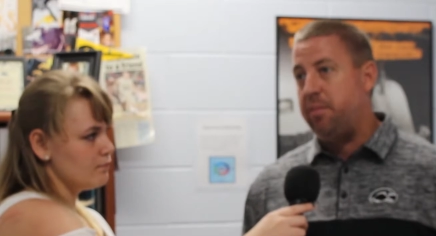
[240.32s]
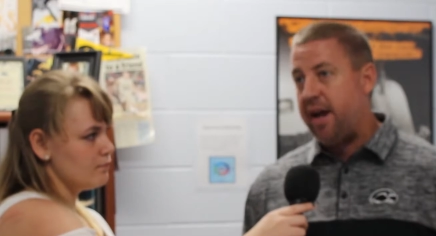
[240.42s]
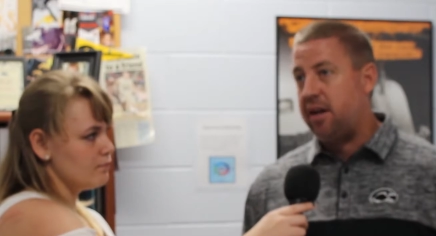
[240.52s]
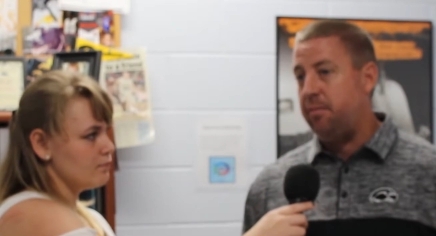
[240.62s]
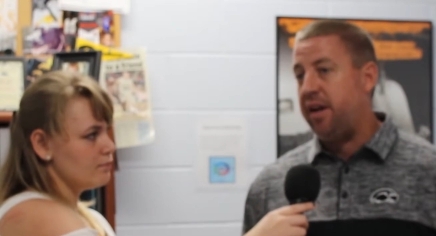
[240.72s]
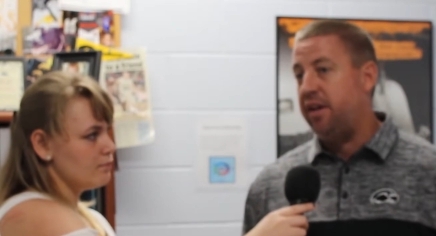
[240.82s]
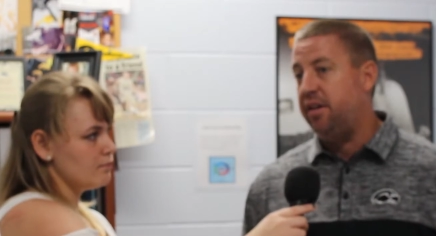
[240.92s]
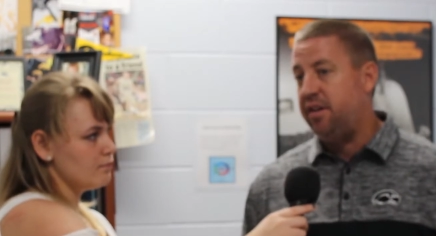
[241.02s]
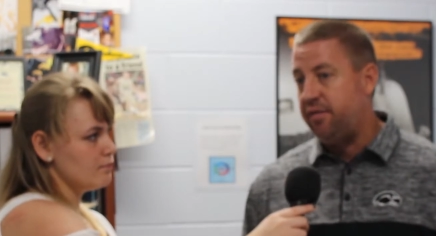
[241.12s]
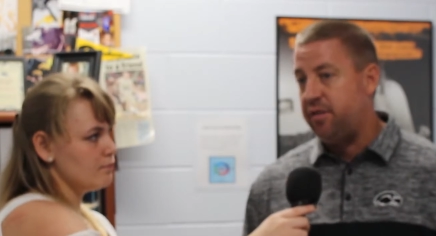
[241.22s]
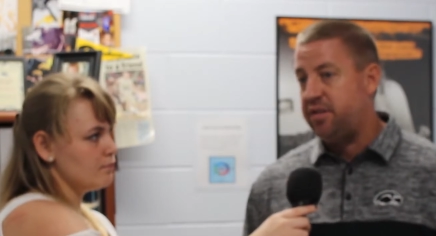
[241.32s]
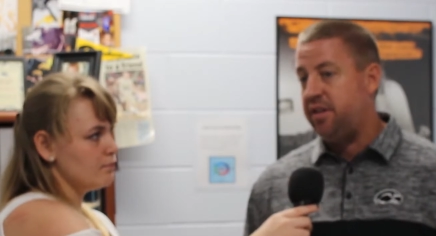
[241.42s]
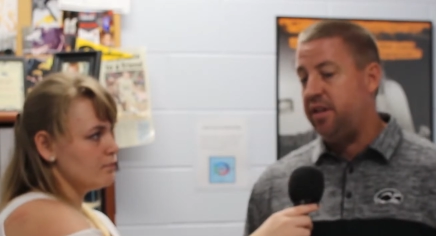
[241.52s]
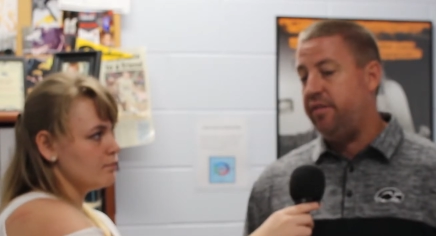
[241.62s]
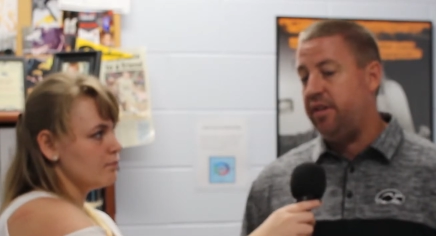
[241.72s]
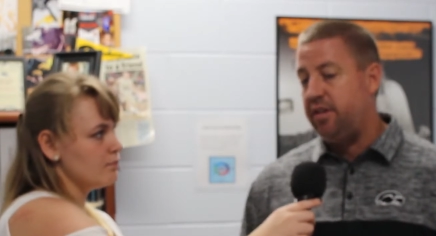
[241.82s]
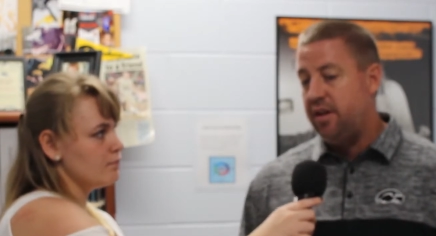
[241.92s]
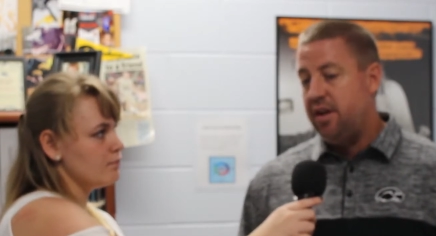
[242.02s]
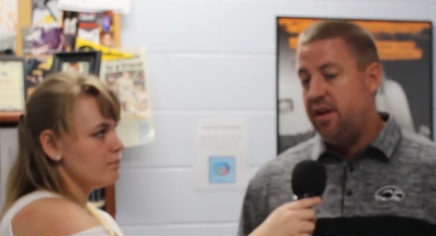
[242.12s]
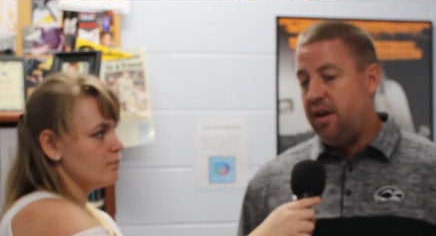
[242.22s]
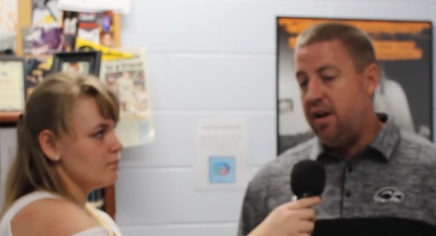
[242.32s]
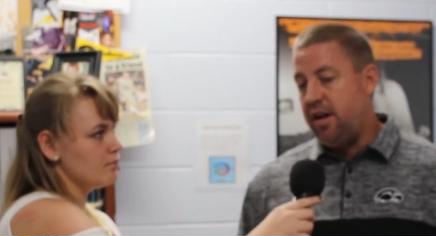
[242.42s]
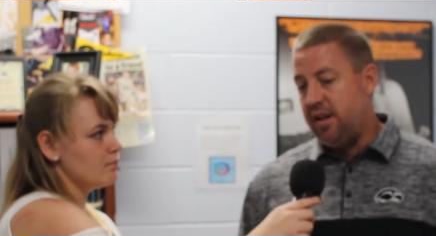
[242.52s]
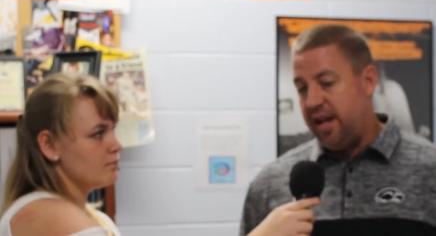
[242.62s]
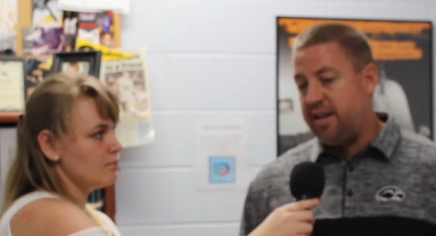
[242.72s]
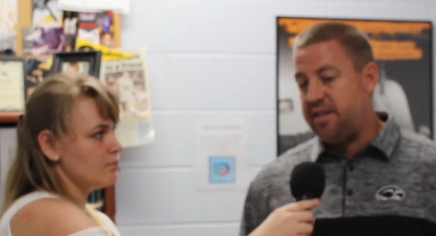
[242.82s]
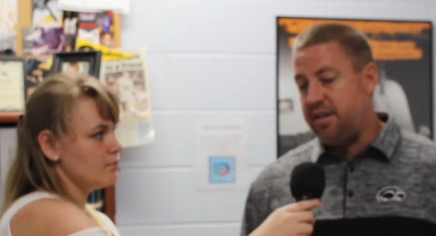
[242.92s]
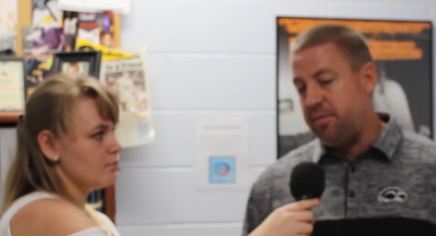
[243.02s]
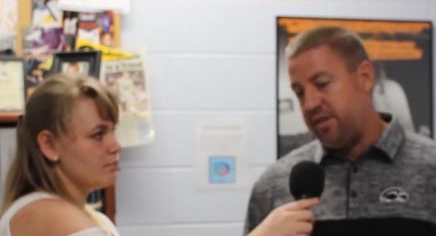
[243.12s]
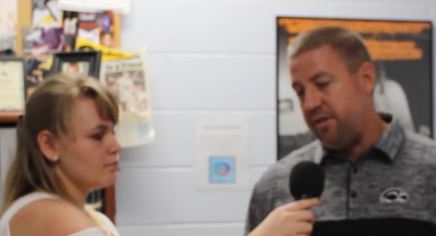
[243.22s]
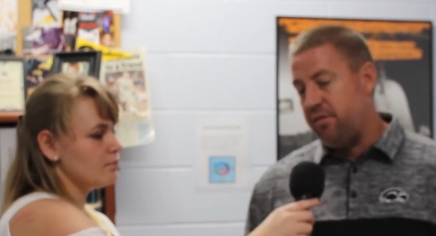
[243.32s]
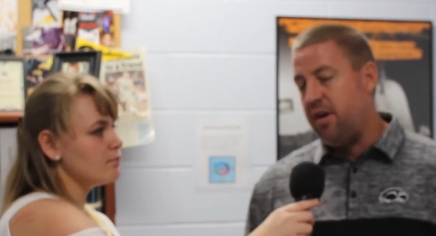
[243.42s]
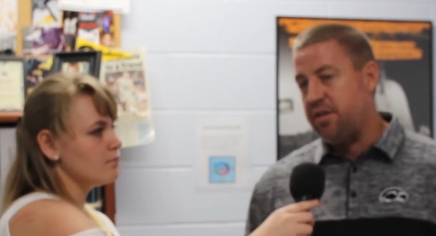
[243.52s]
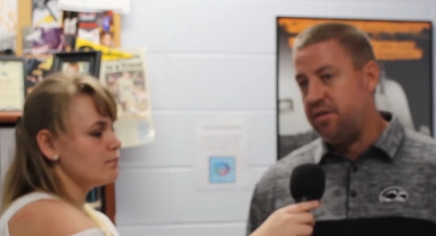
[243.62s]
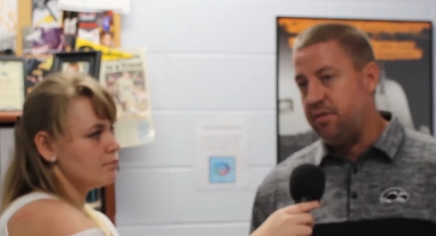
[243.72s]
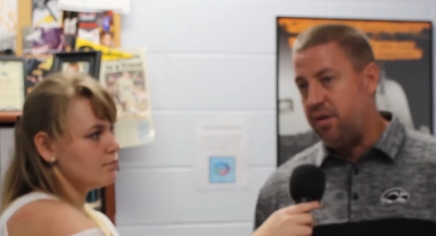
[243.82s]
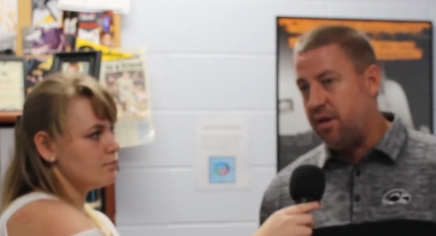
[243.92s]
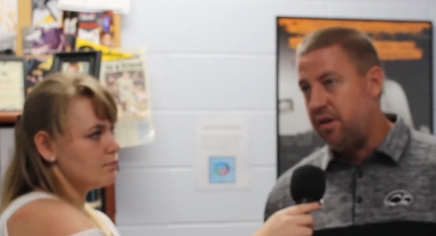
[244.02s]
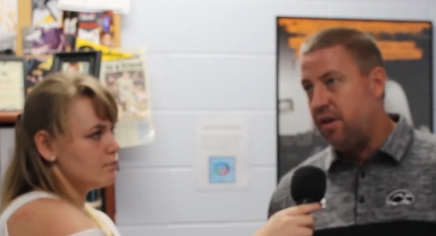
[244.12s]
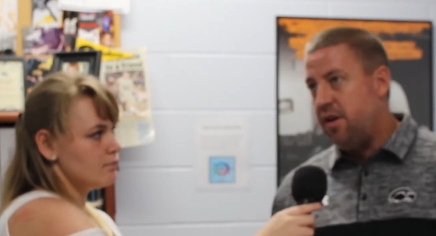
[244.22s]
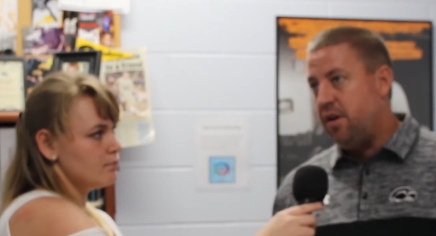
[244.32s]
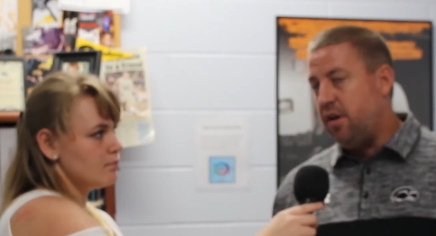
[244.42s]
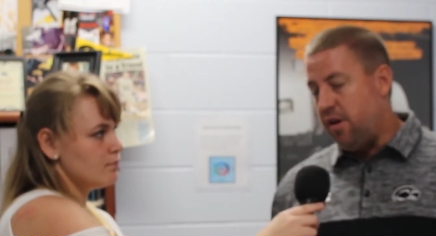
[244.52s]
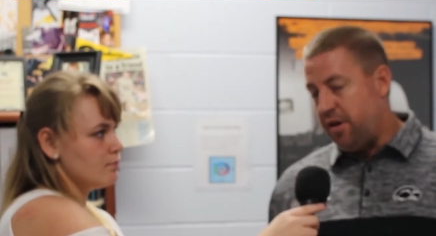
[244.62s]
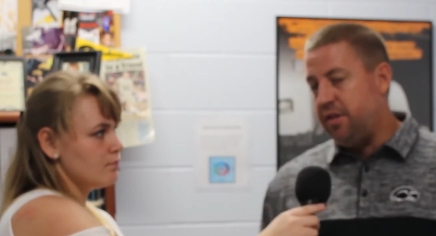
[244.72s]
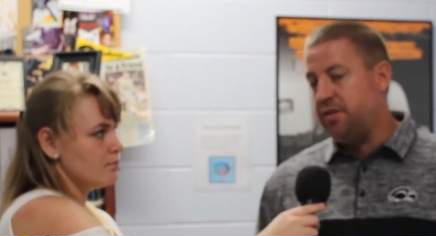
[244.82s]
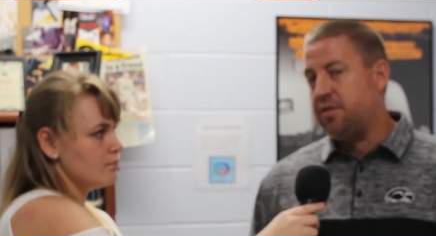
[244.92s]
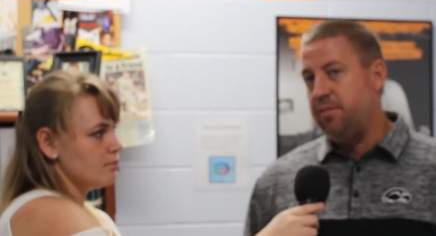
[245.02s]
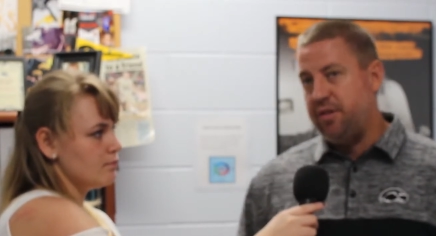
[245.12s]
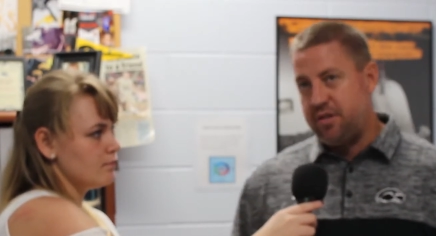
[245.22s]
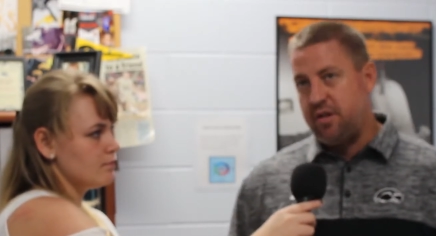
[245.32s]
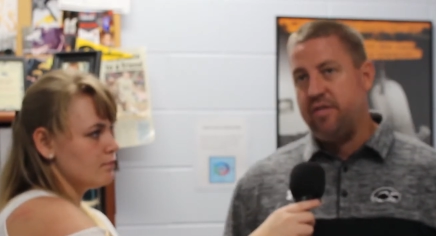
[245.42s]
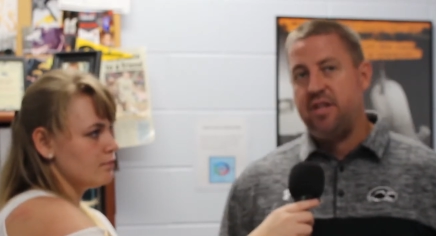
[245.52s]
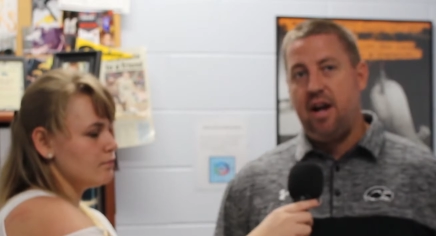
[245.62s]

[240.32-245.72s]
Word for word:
Speaker 1: back and making a difference and leaving uh, a legacy but then you also are earning those community service